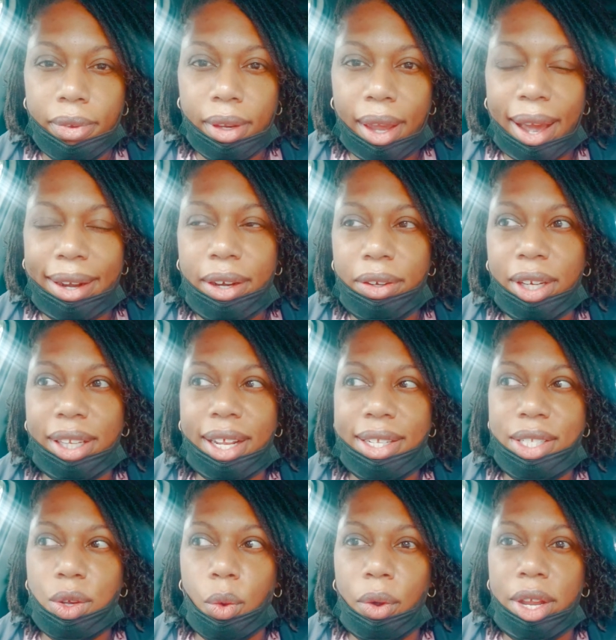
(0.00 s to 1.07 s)
I know that that's
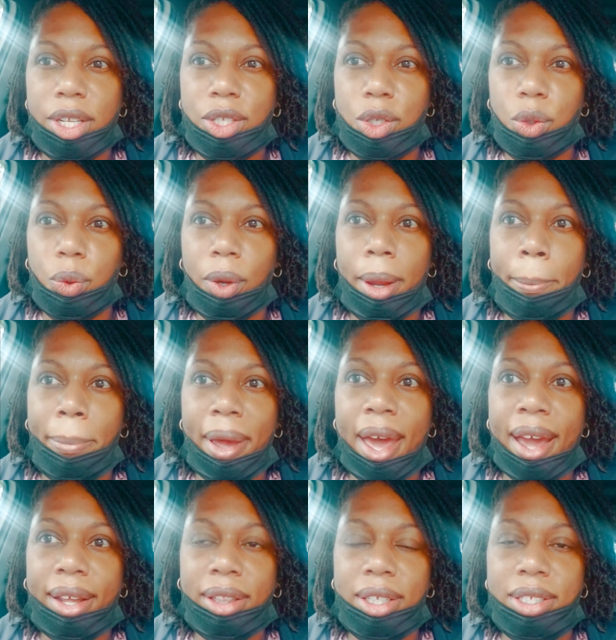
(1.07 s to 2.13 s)
going to
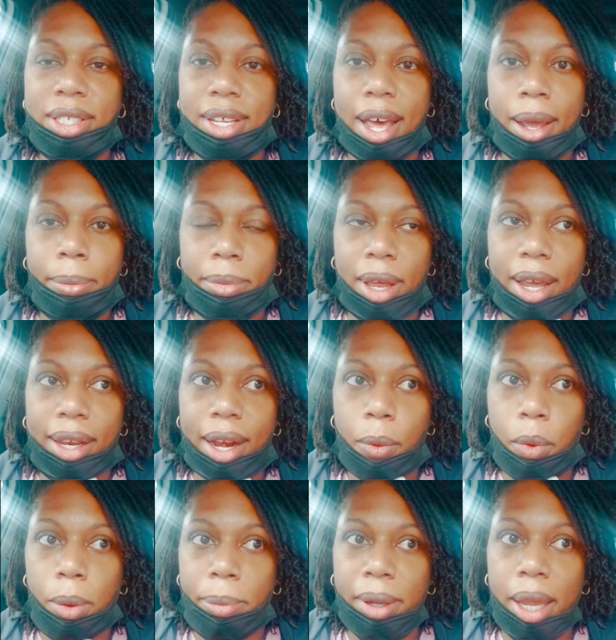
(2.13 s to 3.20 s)
impact the timeline. I
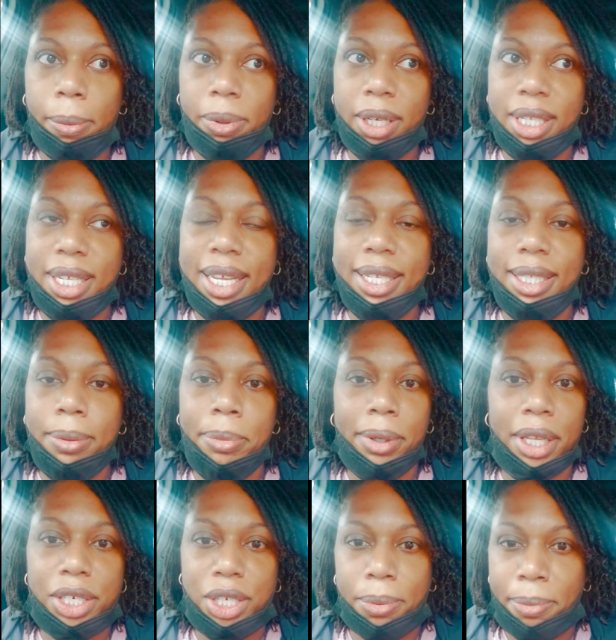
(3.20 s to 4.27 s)
won't be able to take
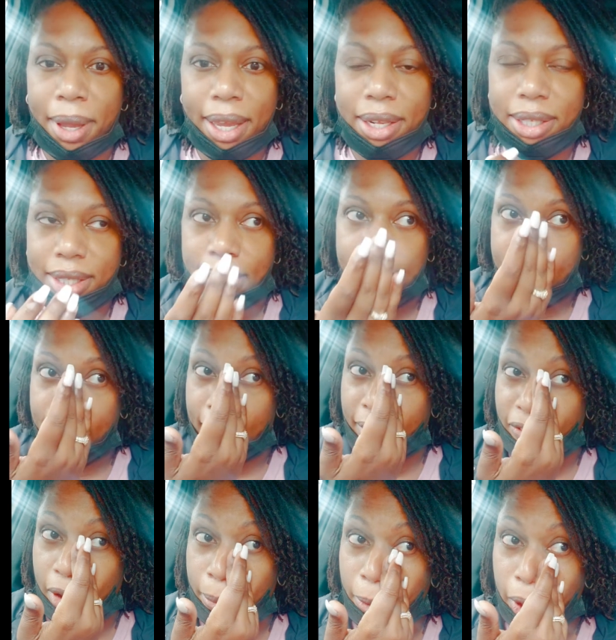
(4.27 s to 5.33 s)
stimulation meds
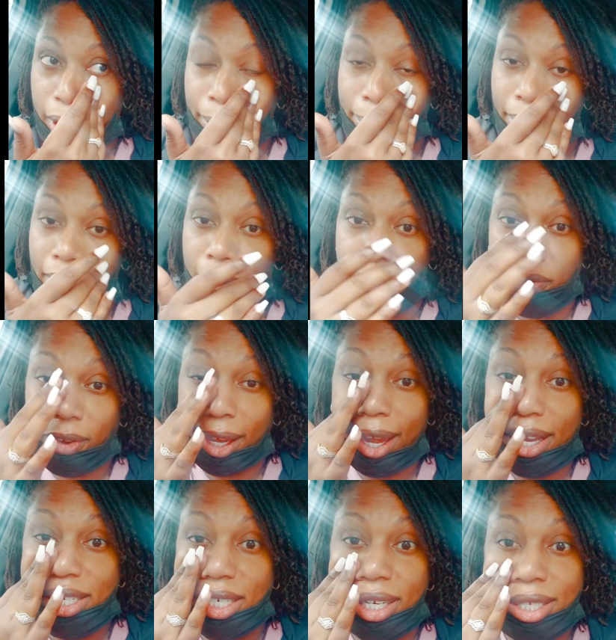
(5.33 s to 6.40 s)
if I'm going to be on
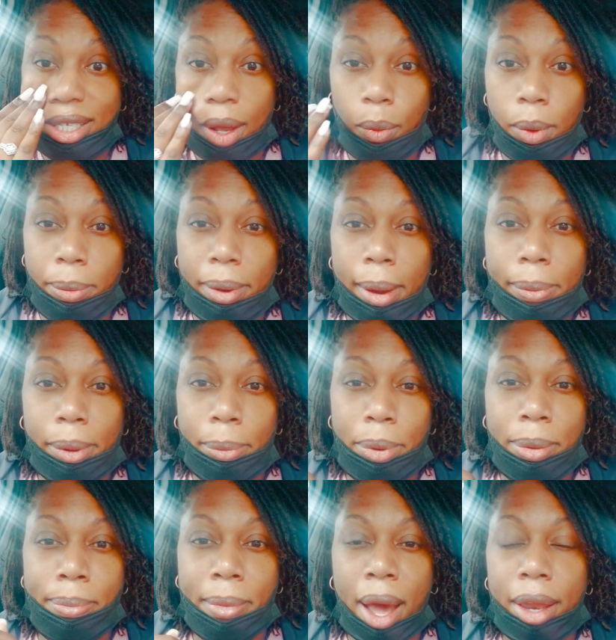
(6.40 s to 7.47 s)
vacation, because I won't be able to be
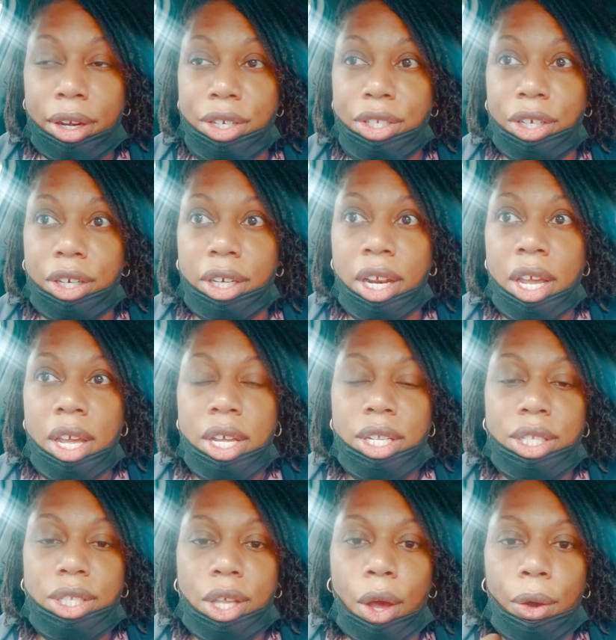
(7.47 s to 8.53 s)
monitored.
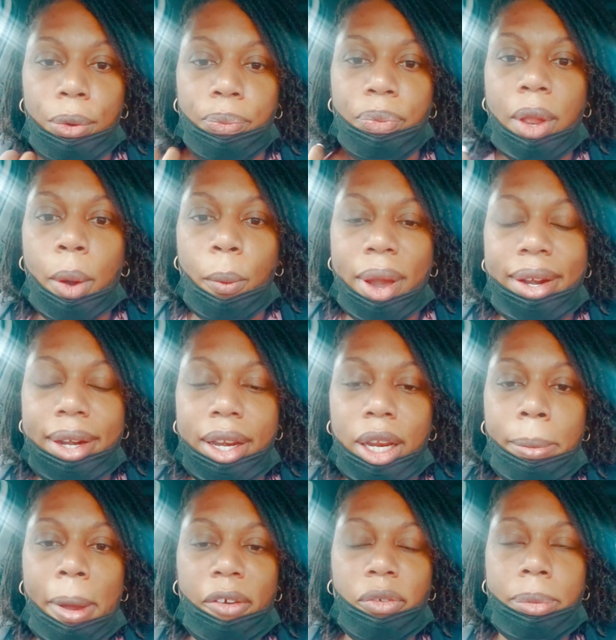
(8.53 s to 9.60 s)
So I'm waiting to hear
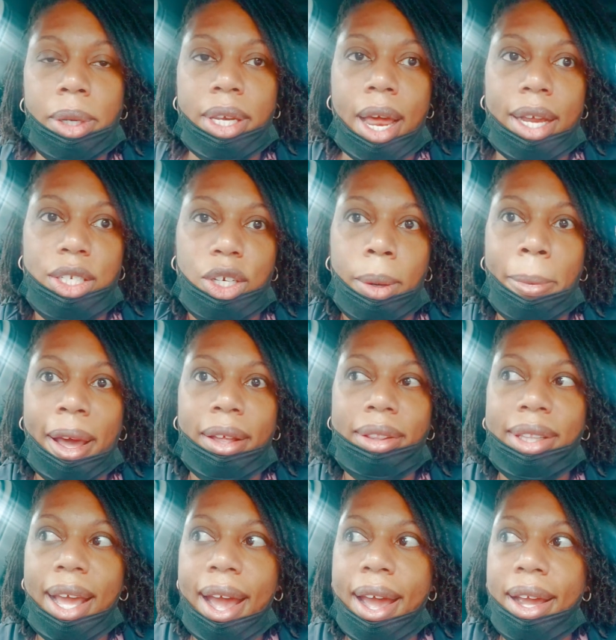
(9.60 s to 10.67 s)
back from the doctor about
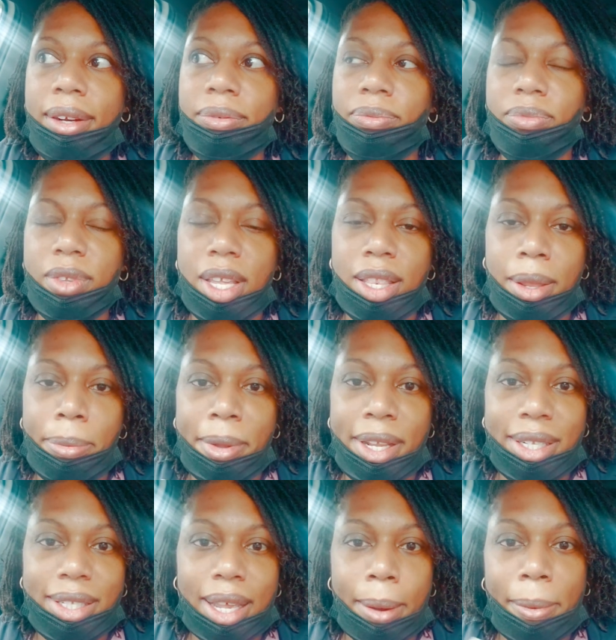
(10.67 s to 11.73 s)
that. In the
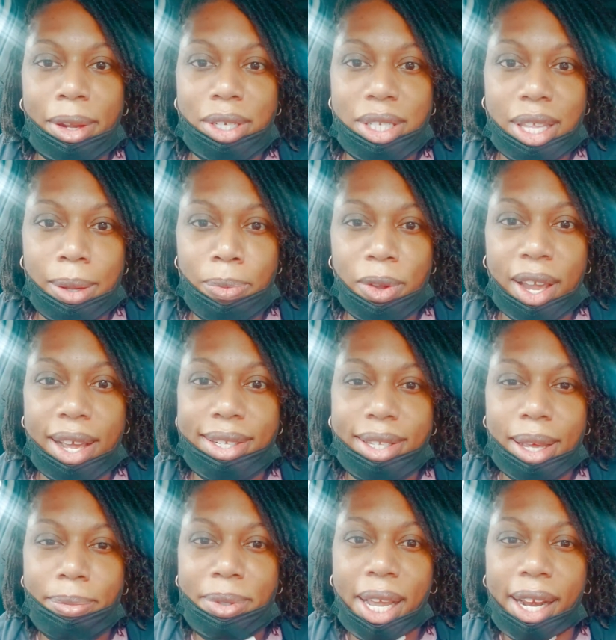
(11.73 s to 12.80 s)
meantime, I'll just keep you guys
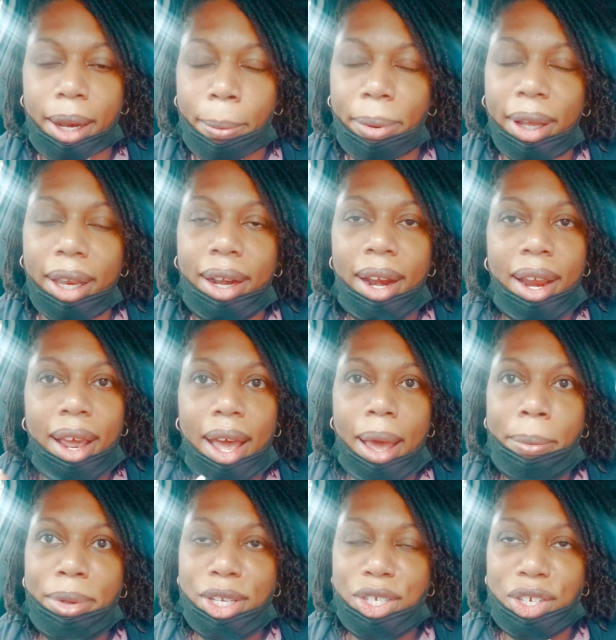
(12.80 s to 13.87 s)
updated. But
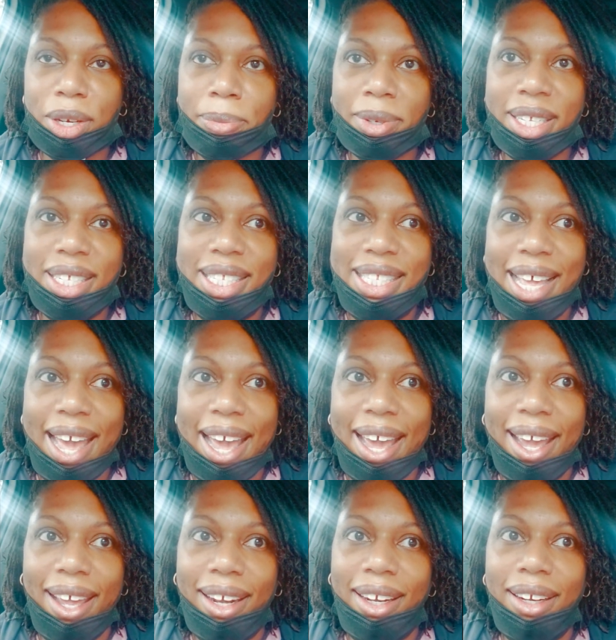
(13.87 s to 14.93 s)
I'm extremely
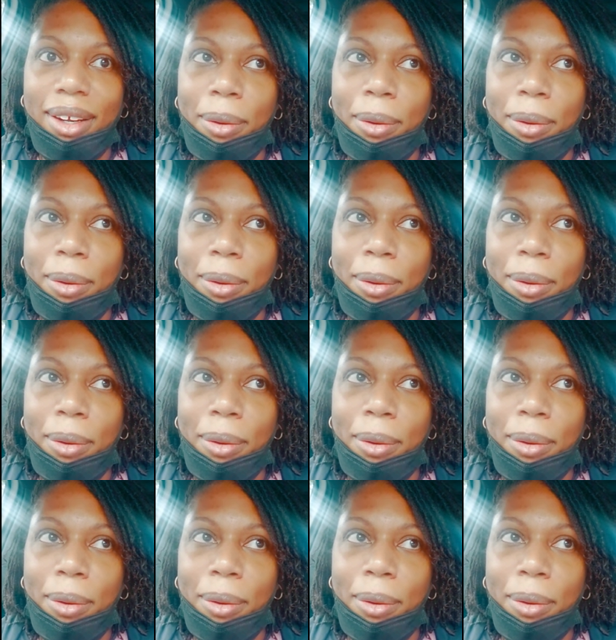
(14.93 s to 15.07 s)
sad